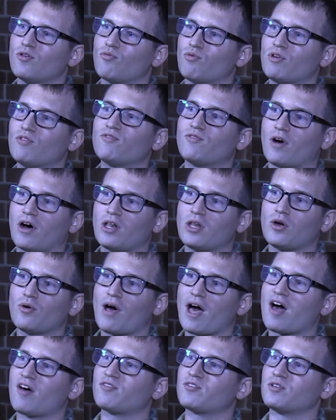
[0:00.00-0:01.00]
We
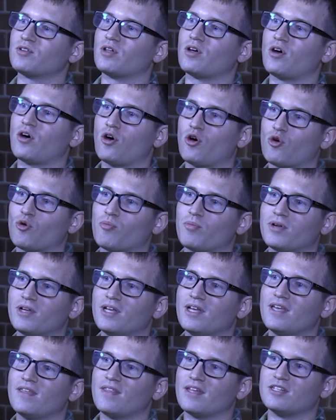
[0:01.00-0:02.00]
follow after the hope
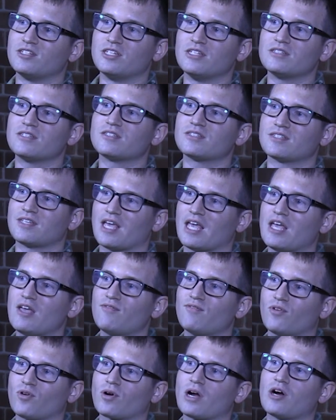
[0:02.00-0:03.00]
that that Jesus
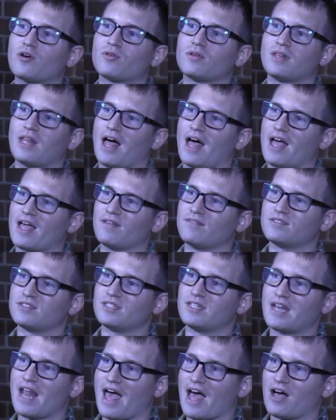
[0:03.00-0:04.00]
gave for our
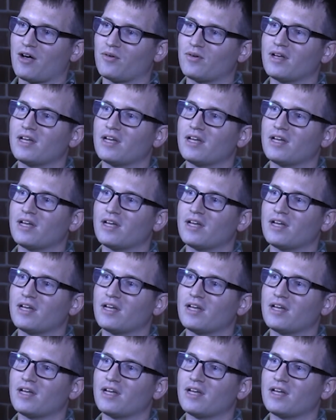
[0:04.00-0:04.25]
lives now